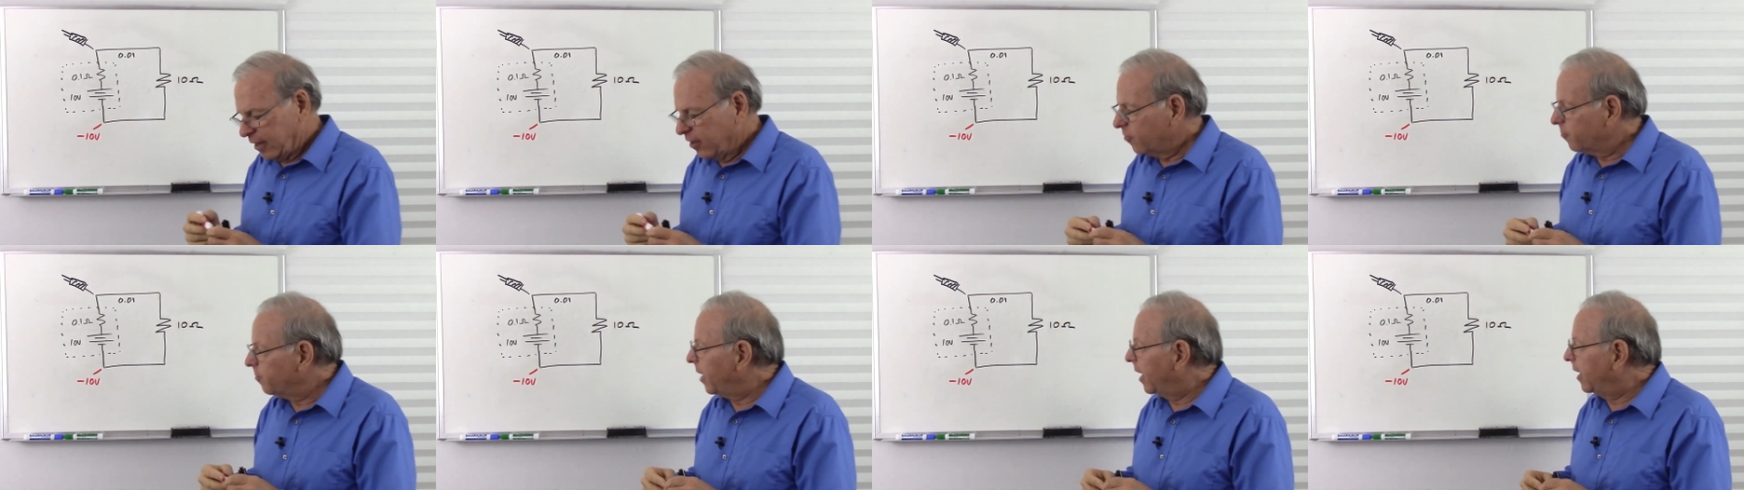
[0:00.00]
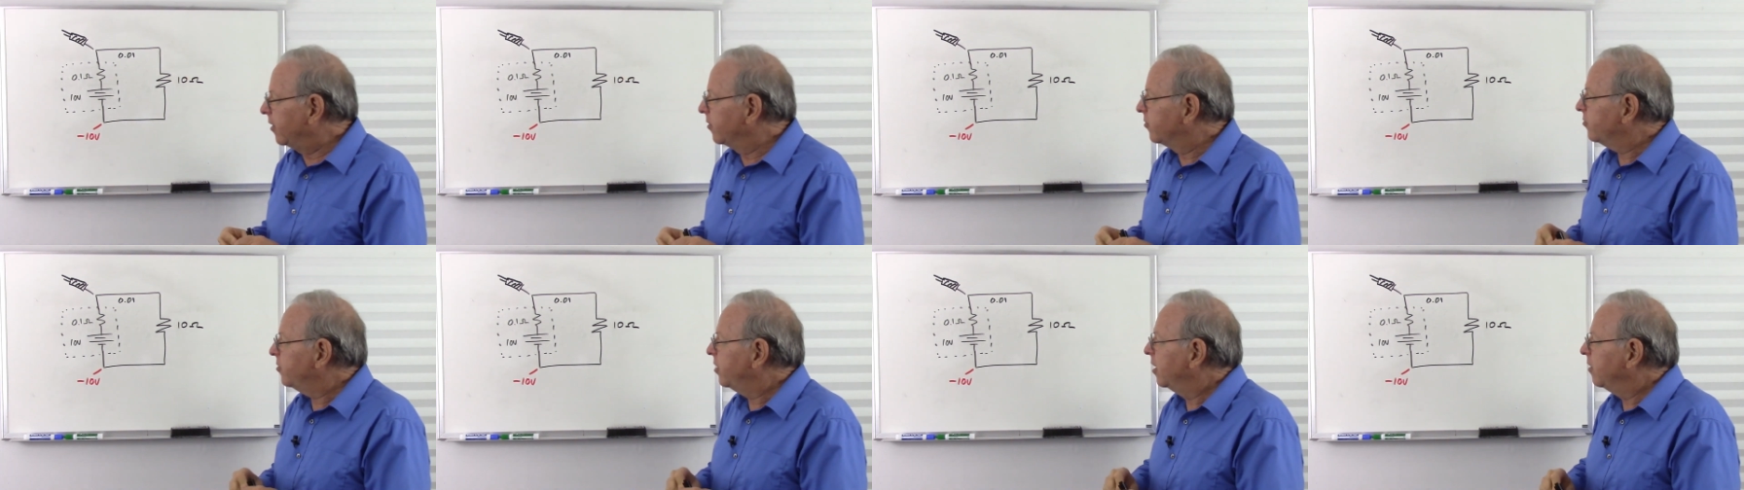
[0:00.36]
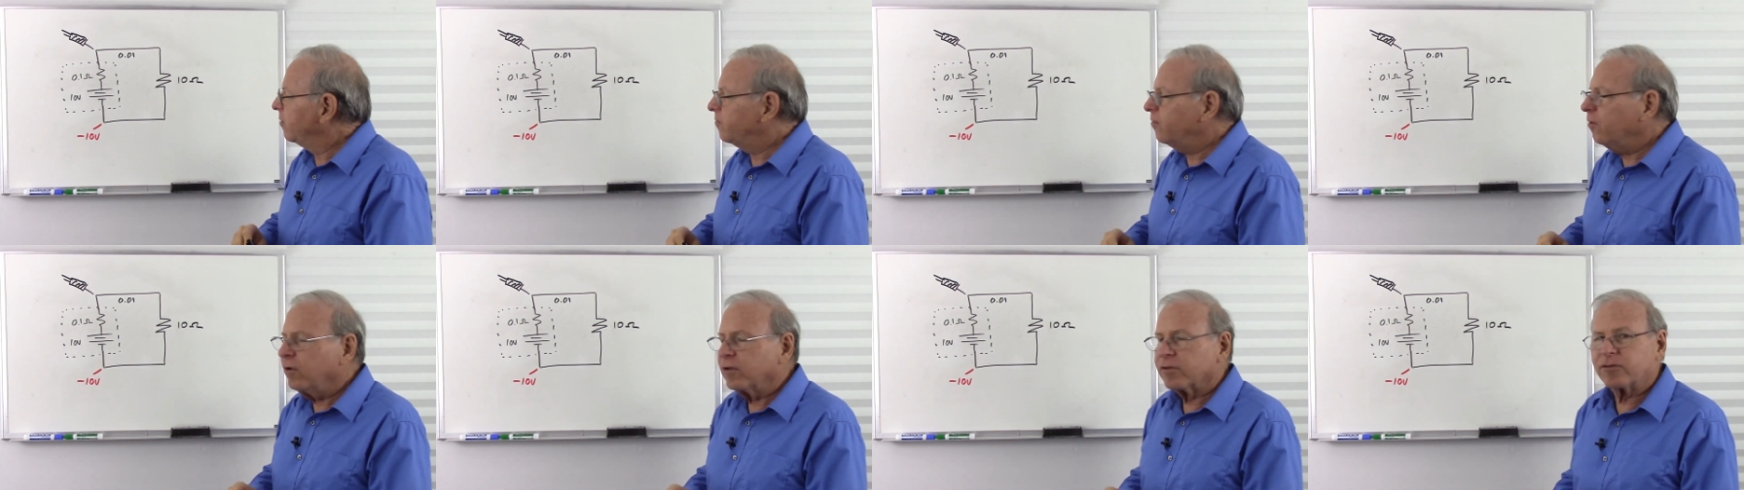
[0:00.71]
It's minus
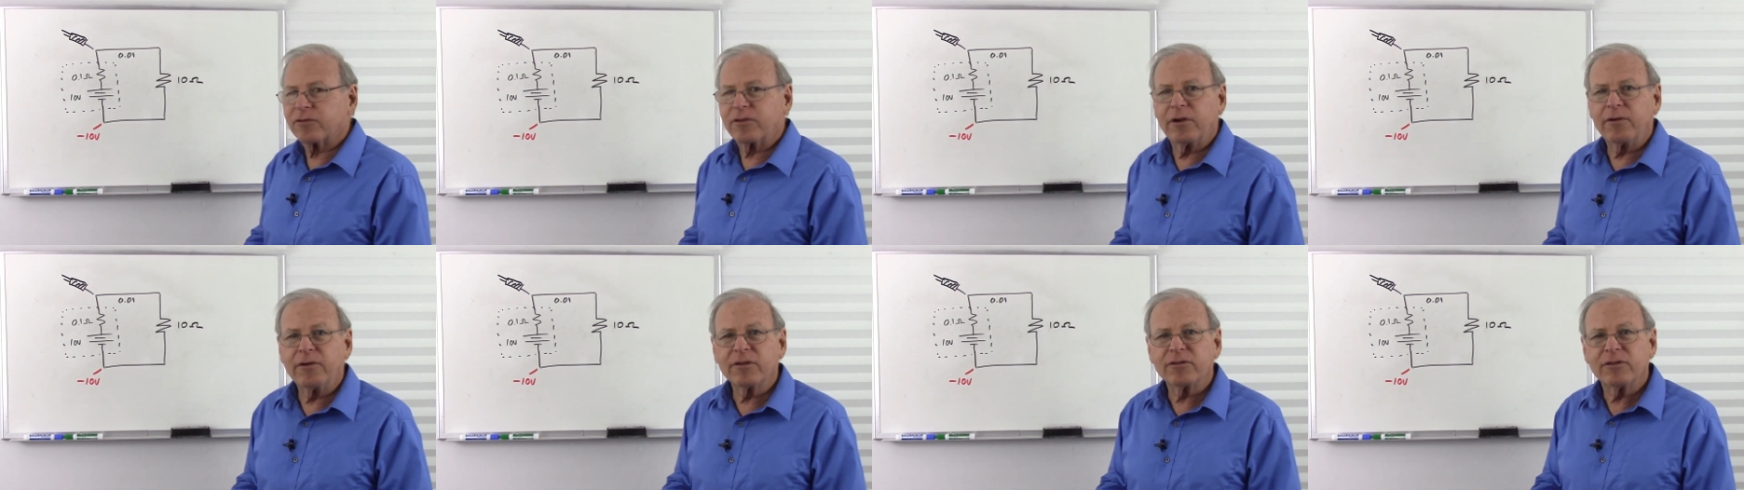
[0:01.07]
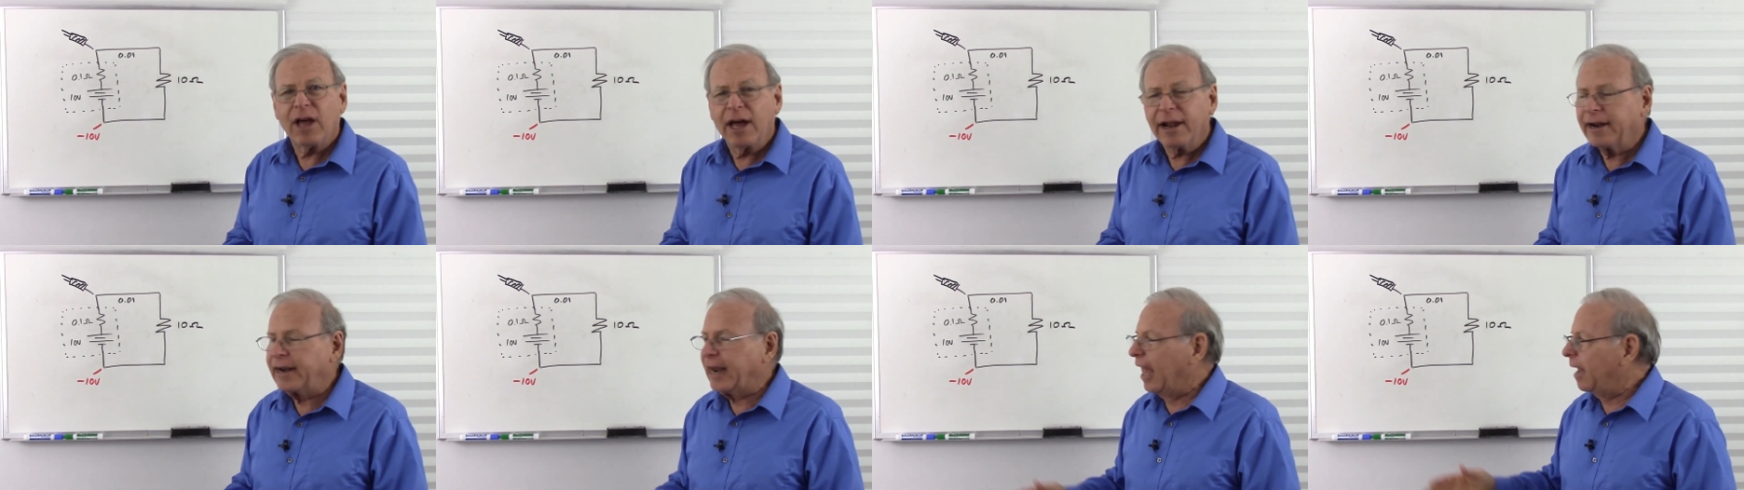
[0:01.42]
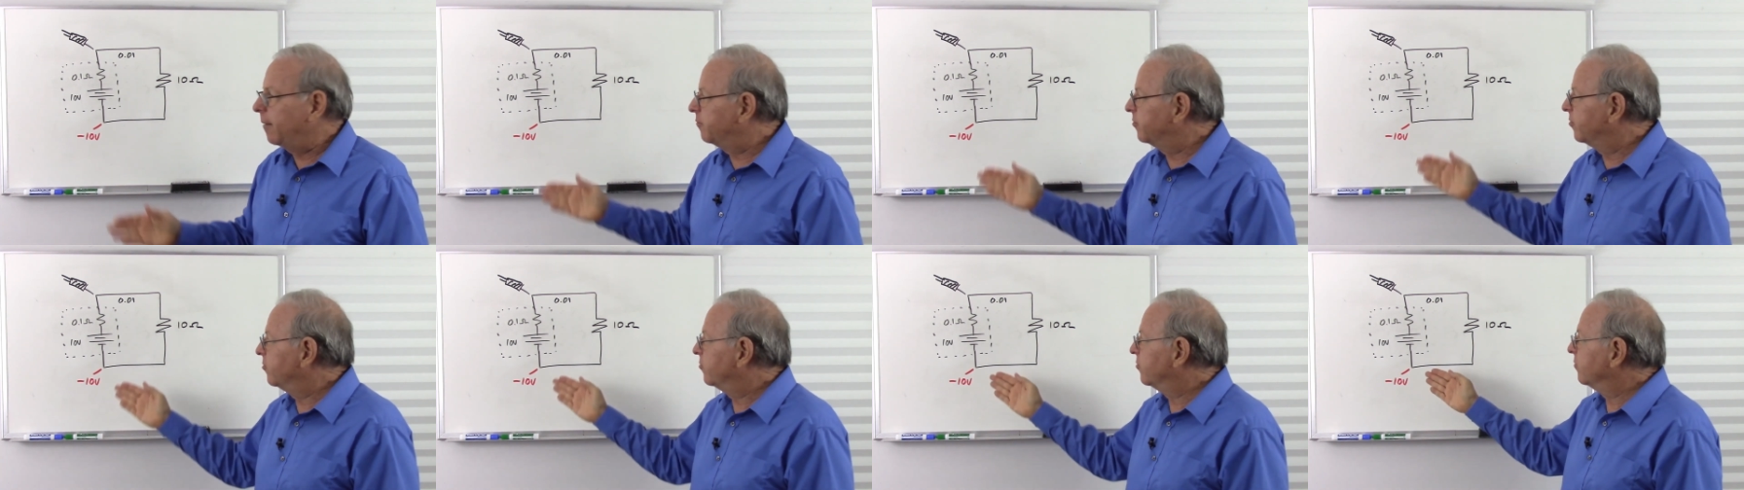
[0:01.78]
10 volts. There is not an
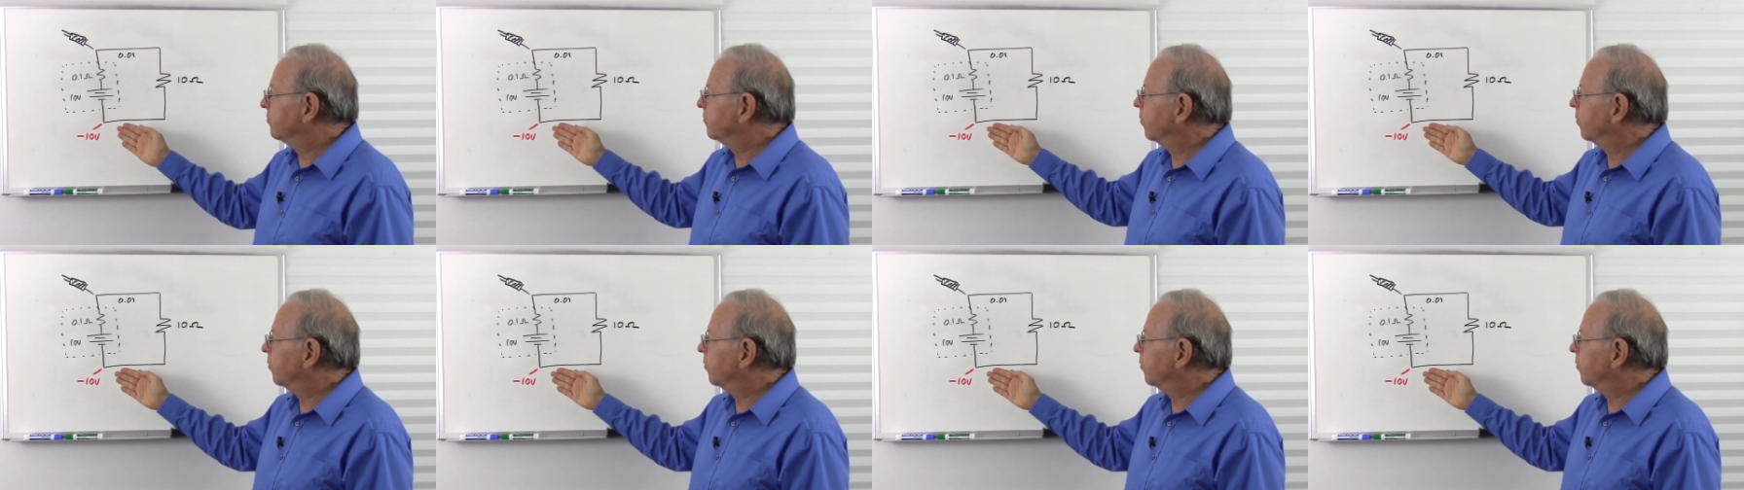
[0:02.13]
absence